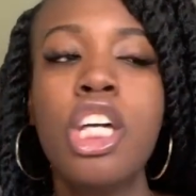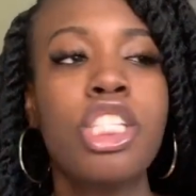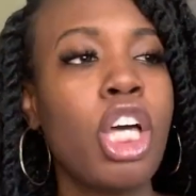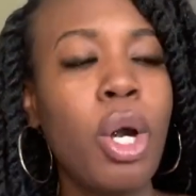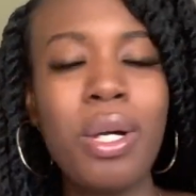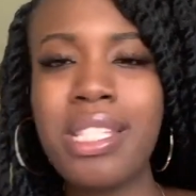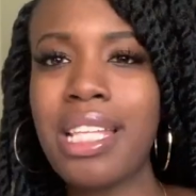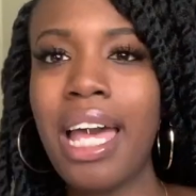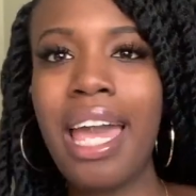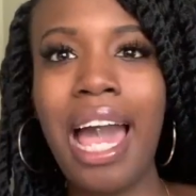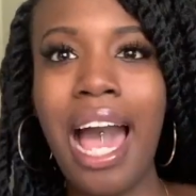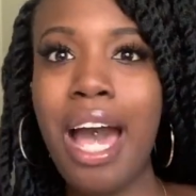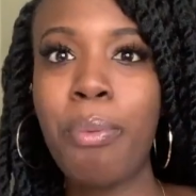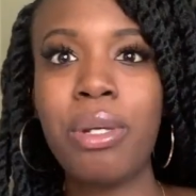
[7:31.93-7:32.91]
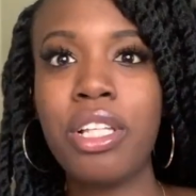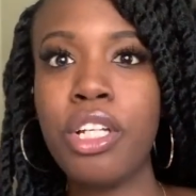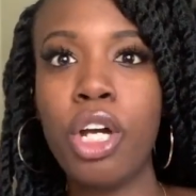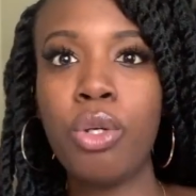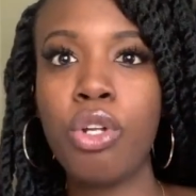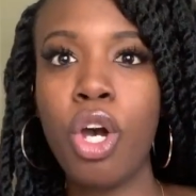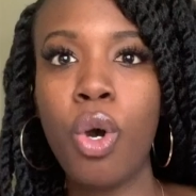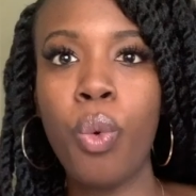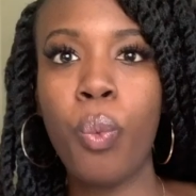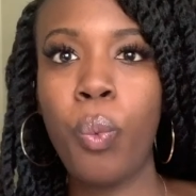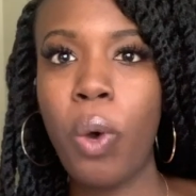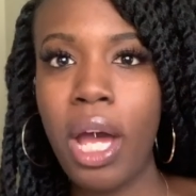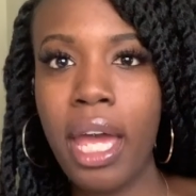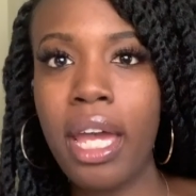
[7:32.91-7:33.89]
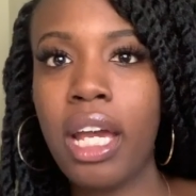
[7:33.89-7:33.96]
So it's like, I really don't know
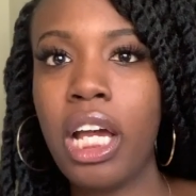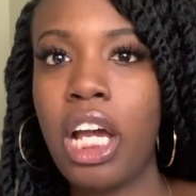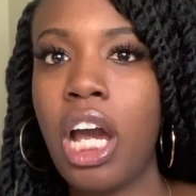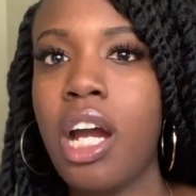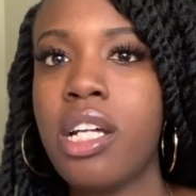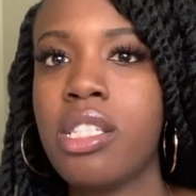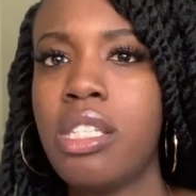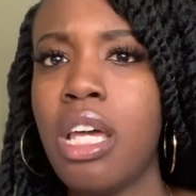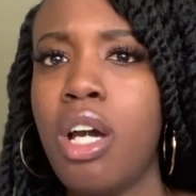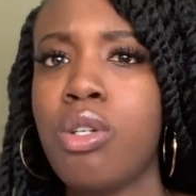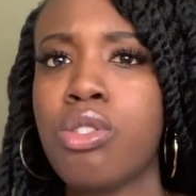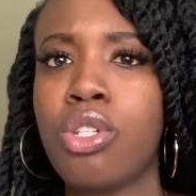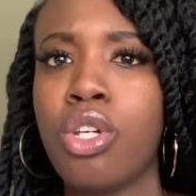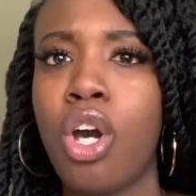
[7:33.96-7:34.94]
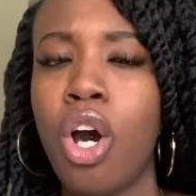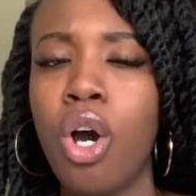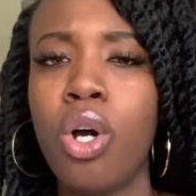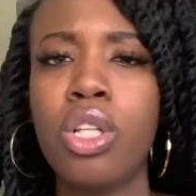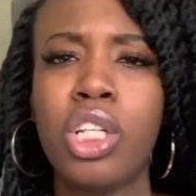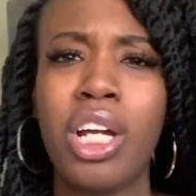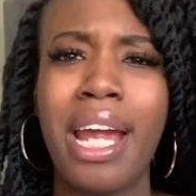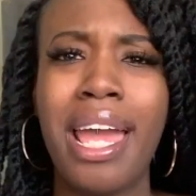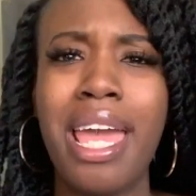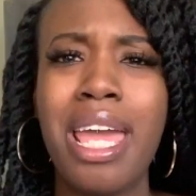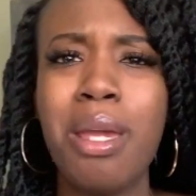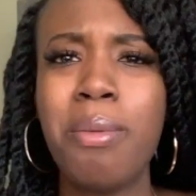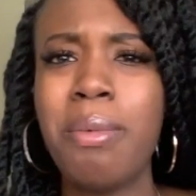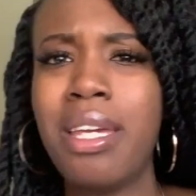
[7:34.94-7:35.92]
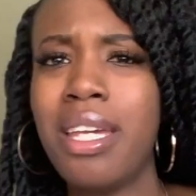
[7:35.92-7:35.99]
what Garcelle's goal or
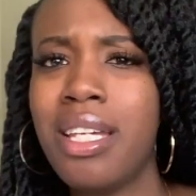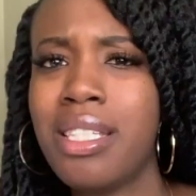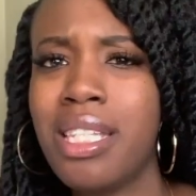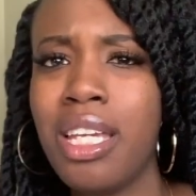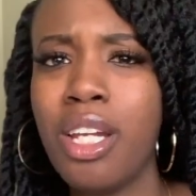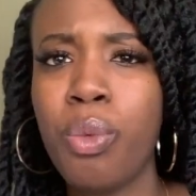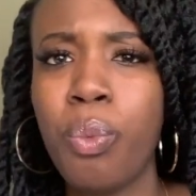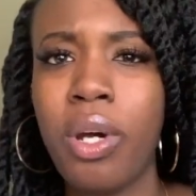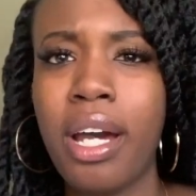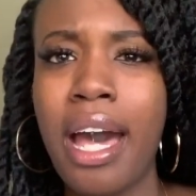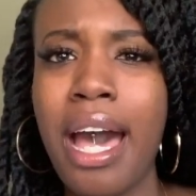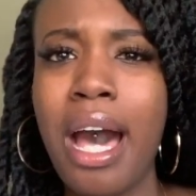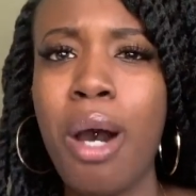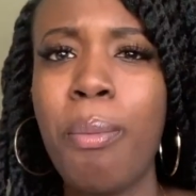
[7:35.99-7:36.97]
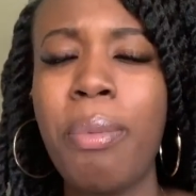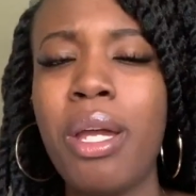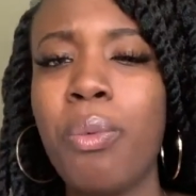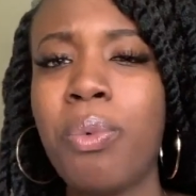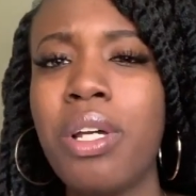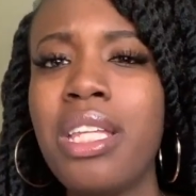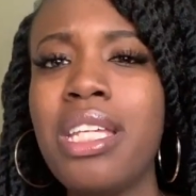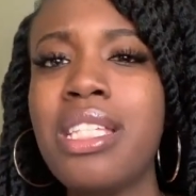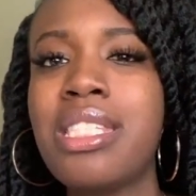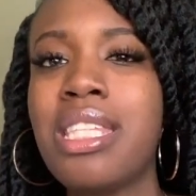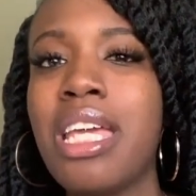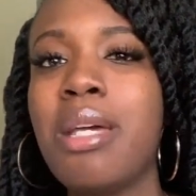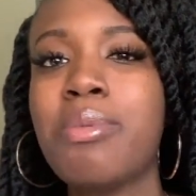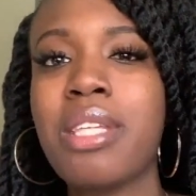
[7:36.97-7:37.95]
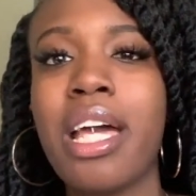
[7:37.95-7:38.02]
aim is here with Kyle, but it really
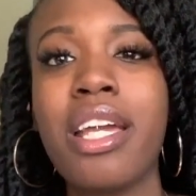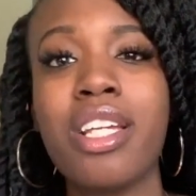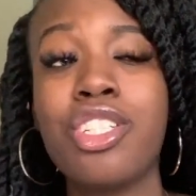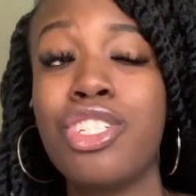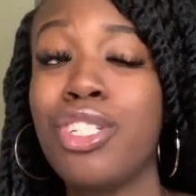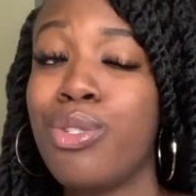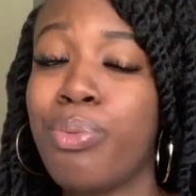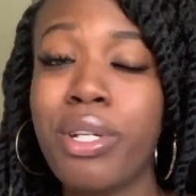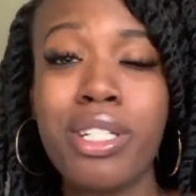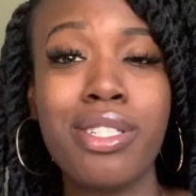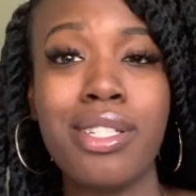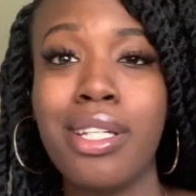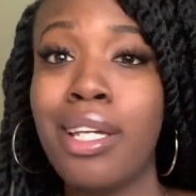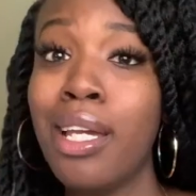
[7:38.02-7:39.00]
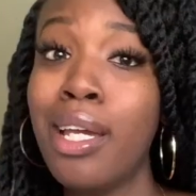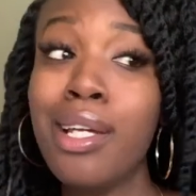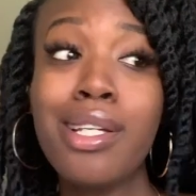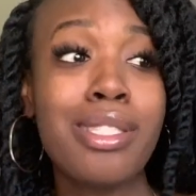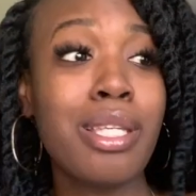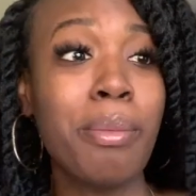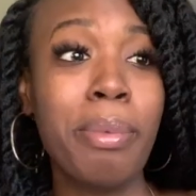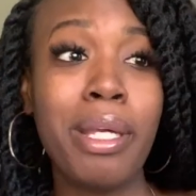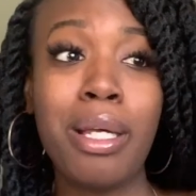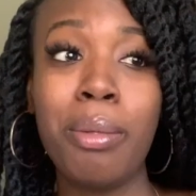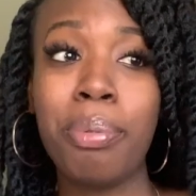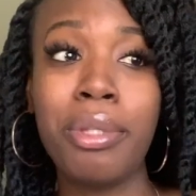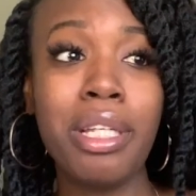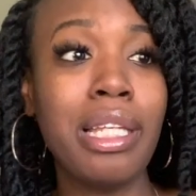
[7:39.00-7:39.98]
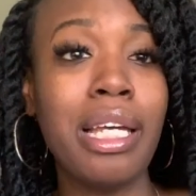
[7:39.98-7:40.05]
seems like she's reaching, to be
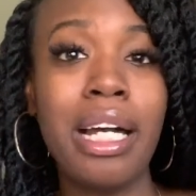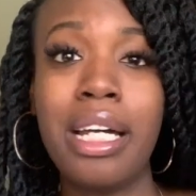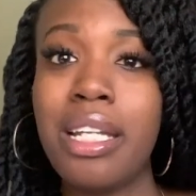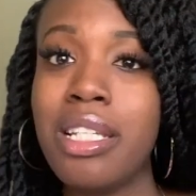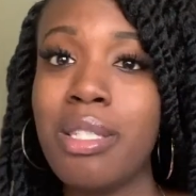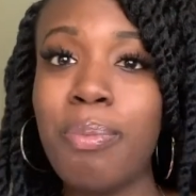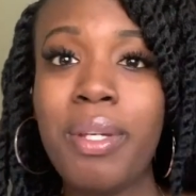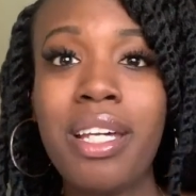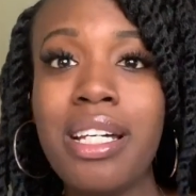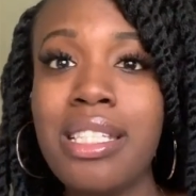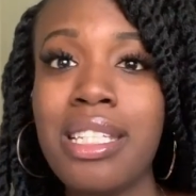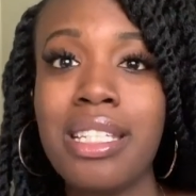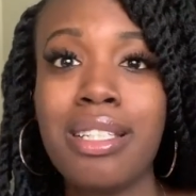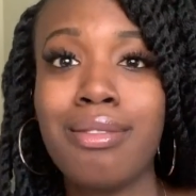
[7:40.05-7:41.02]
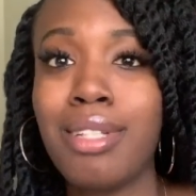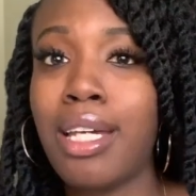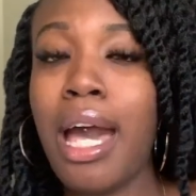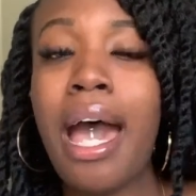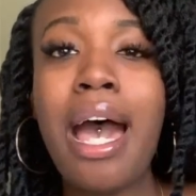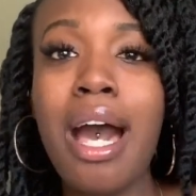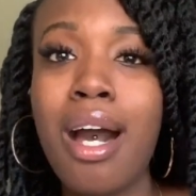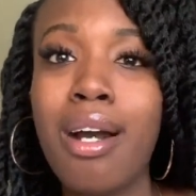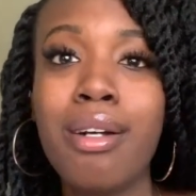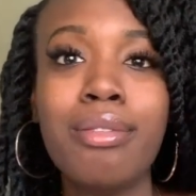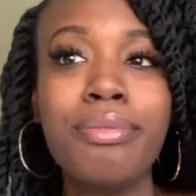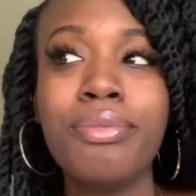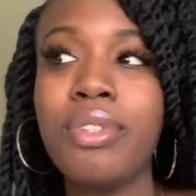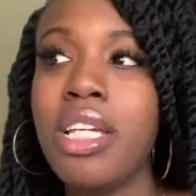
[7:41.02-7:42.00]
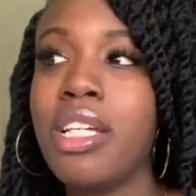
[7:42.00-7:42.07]
completely honest, because
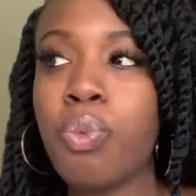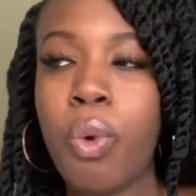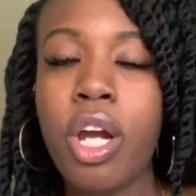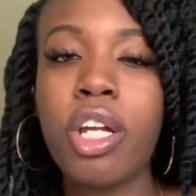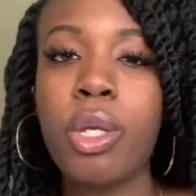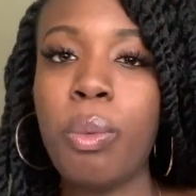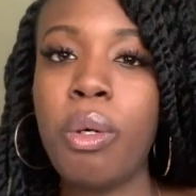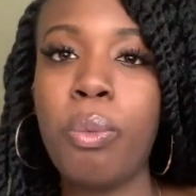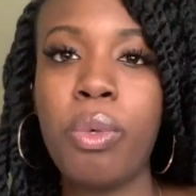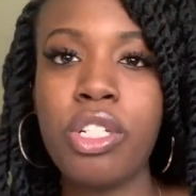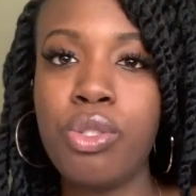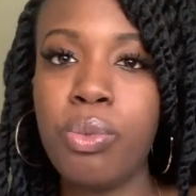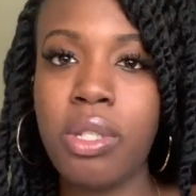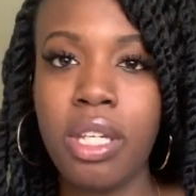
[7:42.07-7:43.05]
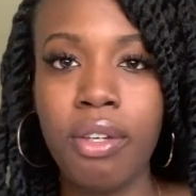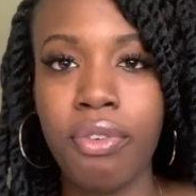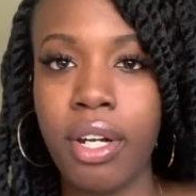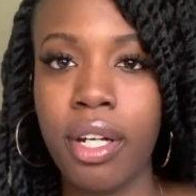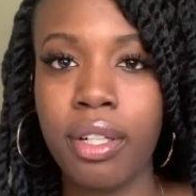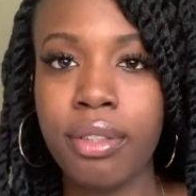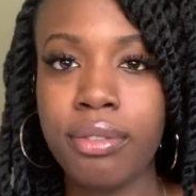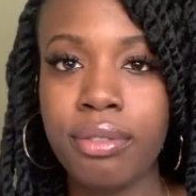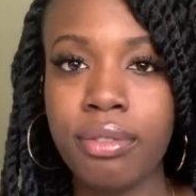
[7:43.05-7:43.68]
Kyle is working with what you give her.